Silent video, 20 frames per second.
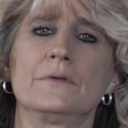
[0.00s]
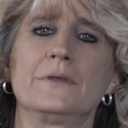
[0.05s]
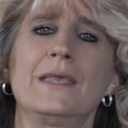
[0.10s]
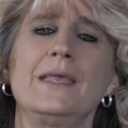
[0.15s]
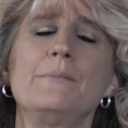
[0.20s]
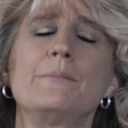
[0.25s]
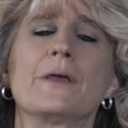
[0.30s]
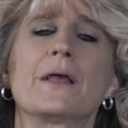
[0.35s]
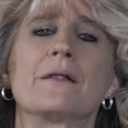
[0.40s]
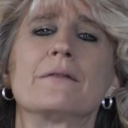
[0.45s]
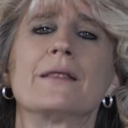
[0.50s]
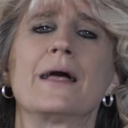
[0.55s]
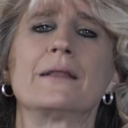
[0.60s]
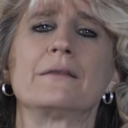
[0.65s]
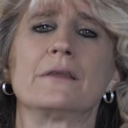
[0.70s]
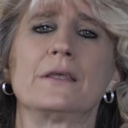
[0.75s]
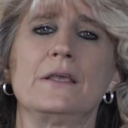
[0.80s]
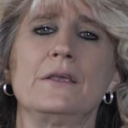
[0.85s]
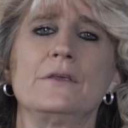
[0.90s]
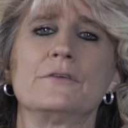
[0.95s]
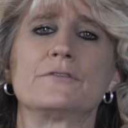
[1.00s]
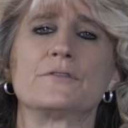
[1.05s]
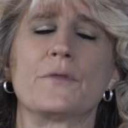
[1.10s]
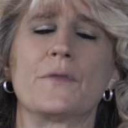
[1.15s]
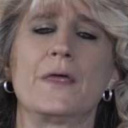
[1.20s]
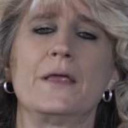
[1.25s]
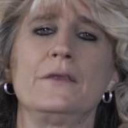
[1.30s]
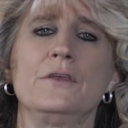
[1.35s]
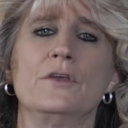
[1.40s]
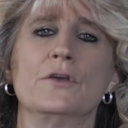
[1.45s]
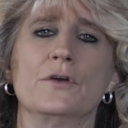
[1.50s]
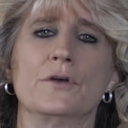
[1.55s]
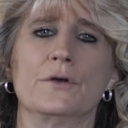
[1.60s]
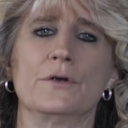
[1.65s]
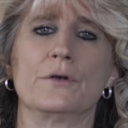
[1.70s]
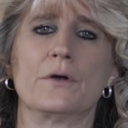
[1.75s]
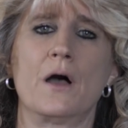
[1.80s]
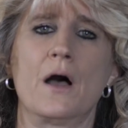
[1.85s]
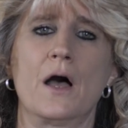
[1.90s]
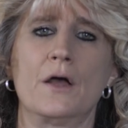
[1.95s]
keep it cleanly, so that
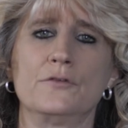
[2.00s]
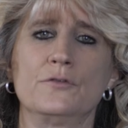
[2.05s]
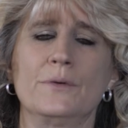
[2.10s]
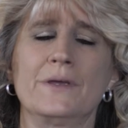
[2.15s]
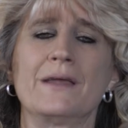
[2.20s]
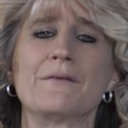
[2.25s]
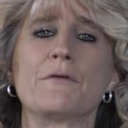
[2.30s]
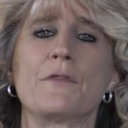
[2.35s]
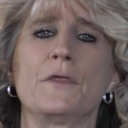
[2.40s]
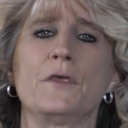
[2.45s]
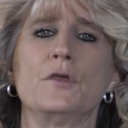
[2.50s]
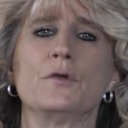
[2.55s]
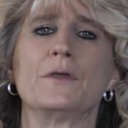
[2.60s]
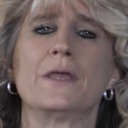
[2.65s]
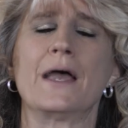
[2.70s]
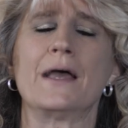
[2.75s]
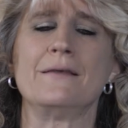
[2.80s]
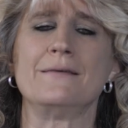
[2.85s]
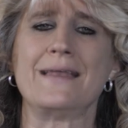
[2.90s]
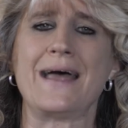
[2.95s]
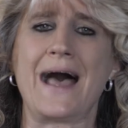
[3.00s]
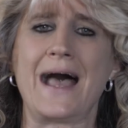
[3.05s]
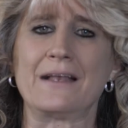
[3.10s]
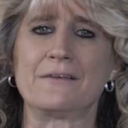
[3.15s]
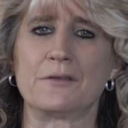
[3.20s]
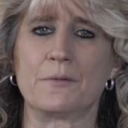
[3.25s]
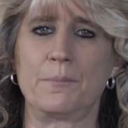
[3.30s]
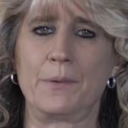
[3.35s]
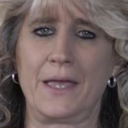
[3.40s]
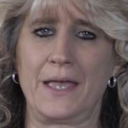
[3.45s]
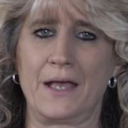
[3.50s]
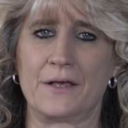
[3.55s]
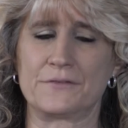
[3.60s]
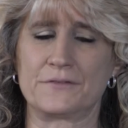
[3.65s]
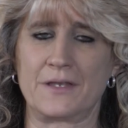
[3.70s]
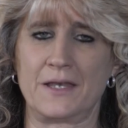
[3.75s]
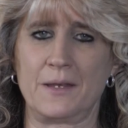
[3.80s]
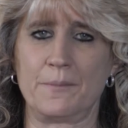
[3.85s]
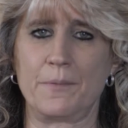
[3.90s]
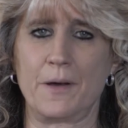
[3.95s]
you're doing everything you can not to
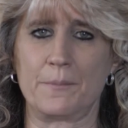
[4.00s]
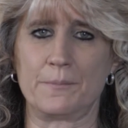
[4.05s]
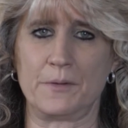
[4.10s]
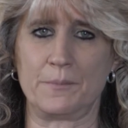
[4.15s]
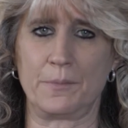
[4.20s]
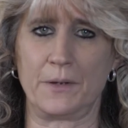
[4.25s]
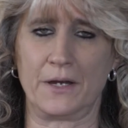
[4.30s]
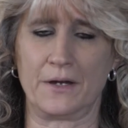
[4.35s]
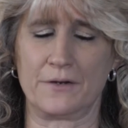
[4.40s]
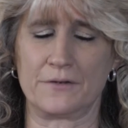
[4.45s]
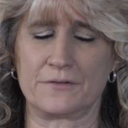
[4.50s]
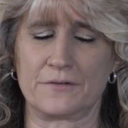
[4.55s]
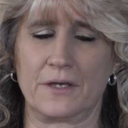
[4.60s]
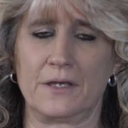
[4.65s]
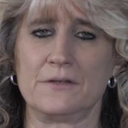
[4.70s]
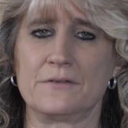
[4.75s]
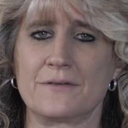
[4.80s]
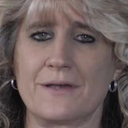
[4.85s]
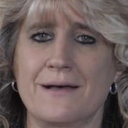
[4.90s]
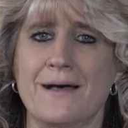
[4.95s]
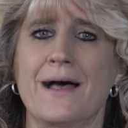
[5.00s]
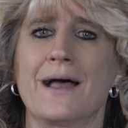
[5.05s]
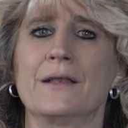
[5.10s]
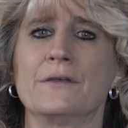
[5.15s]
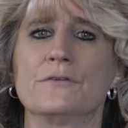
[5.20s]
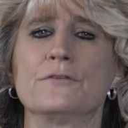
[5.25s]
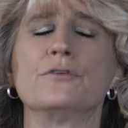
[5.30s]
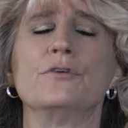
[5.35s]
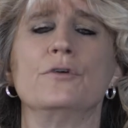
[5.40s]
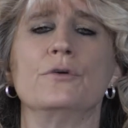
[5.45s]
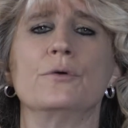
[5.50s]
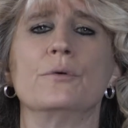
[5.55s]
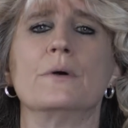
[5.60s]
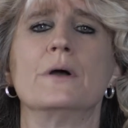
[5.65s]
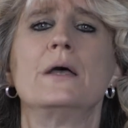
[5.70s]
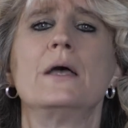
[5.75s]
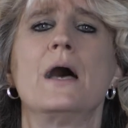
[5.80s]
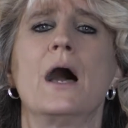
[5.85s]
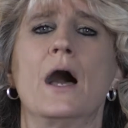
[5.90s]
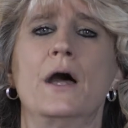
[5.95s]
pass any puppy parasites on
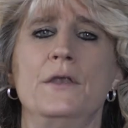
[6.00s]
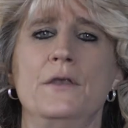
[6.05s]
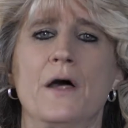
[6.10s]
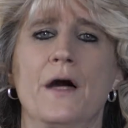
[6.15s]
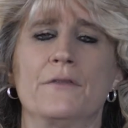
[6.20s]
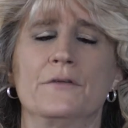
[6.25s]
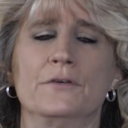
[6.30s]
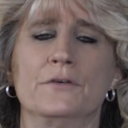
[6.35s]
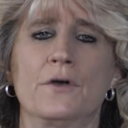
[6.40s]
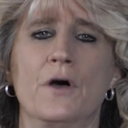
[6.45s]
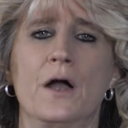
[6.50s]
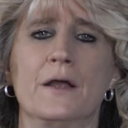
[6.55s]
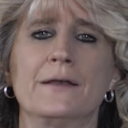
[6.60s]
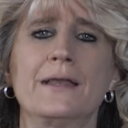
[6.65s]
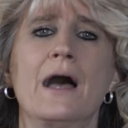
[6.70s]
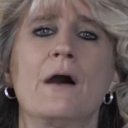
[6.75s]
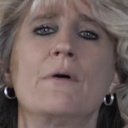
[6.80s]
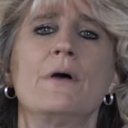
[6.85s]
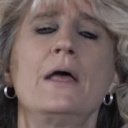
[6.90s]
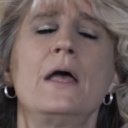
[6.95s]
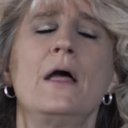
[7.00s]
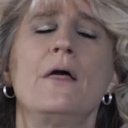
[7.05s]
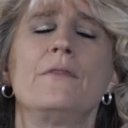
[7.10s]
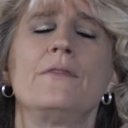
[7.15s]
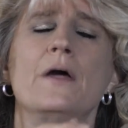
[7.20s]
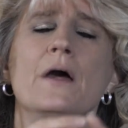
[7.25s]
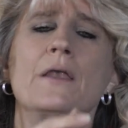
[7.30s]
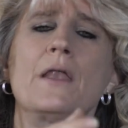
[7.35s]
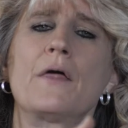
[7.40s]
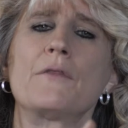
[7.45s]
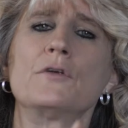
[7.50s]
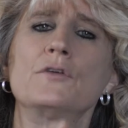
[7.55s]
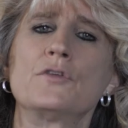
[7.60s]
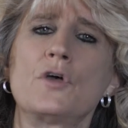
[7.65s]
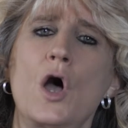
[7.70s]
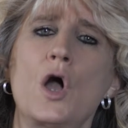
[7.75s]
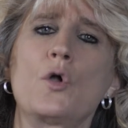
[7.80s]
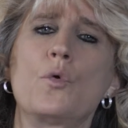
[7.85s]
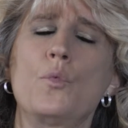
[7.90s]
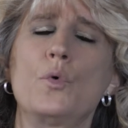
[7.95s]
to another dog. Now, another
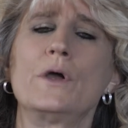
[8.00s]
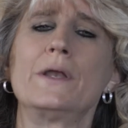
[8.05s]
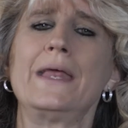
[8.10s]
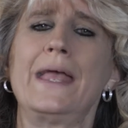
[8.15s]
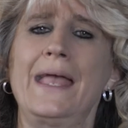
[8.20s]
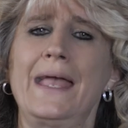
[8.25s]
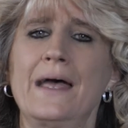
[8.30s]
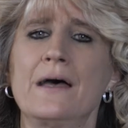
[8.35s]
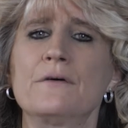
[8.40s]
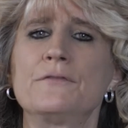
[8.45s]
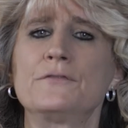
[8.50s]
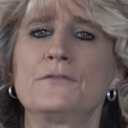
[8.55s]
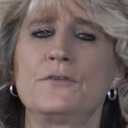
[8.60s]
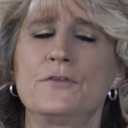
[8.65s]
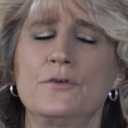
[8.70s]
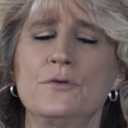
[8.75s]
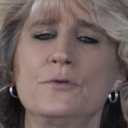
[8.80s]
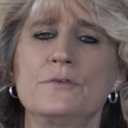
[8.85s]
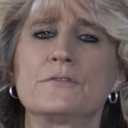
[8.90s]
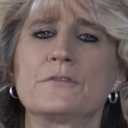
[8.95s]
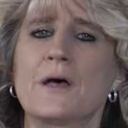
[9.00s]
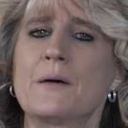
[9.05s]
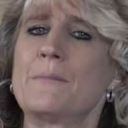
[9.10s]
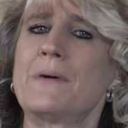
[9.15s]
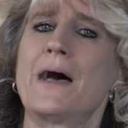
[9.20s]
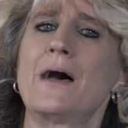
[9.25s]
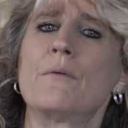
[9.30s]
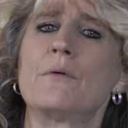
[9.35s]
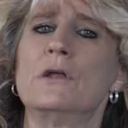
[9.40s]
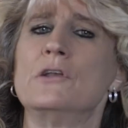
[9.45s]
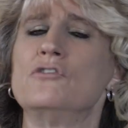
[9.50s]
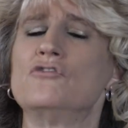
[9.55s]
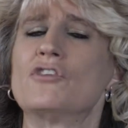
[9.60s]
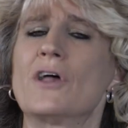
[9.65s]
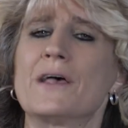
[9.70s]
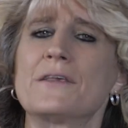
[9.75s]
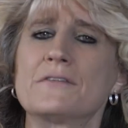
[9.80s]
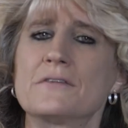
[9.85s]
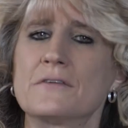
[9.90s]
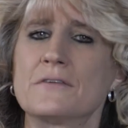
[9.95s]
dog would have to somehow
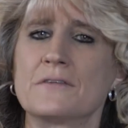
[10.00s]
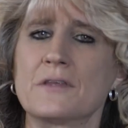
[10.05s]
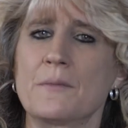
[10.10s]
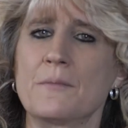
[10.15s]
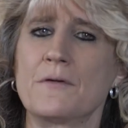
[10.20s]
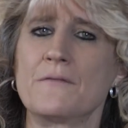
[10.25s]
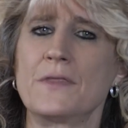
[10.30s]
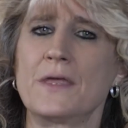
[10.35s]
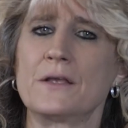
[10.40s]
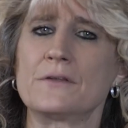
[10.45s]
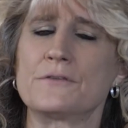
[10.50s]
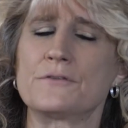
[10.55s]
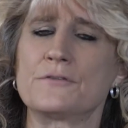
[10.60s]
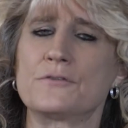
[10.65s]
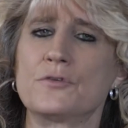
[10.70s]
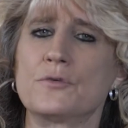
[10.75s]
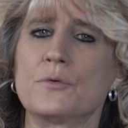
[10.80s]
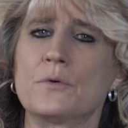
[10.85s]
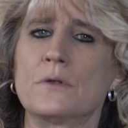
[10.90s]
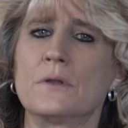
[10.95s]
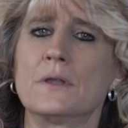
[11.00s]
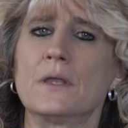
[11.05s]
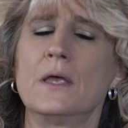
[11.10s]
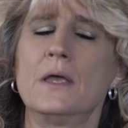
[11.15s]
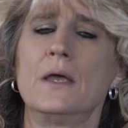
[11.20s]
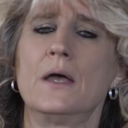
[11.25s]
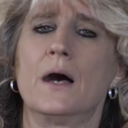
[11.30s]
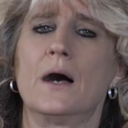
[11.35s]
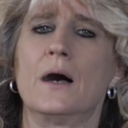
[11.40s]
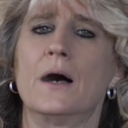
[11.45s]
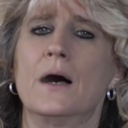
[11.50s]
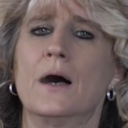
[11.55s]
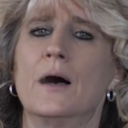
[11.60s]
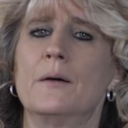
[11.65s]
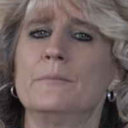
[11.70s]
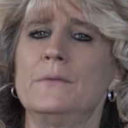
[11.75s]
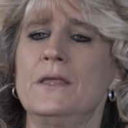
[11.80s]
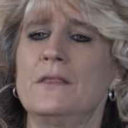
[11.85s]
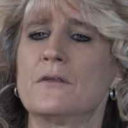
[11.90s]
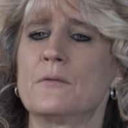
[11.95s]
ingest some of that stool,
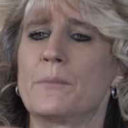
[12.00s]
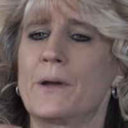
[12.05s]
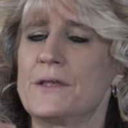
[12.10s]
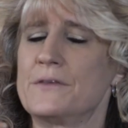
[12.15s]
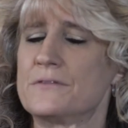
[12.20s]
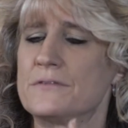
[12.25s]
either by